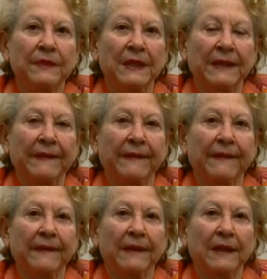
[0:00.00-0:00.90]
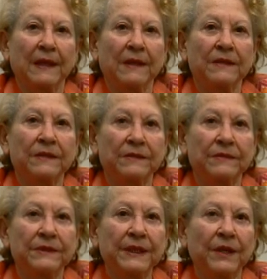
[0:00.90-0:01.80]
you knew where
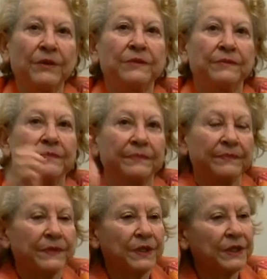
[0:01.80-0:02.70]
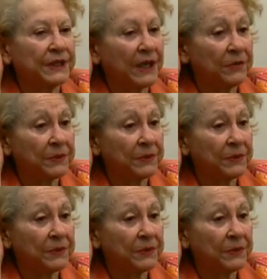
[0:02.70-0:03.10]
it should... To the South